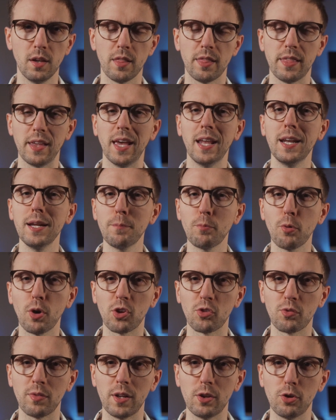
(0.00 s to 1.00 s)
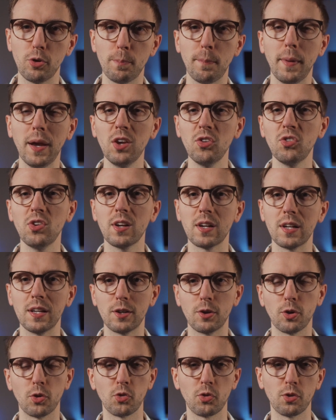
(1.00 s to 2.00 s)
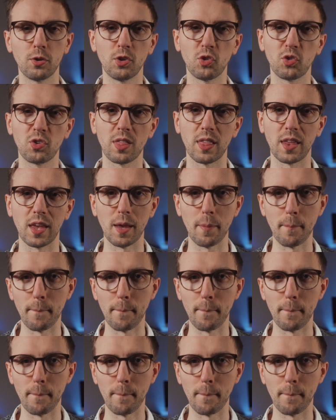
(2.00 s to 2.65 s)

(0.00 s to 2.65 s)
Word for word: The enterprise value basically considers the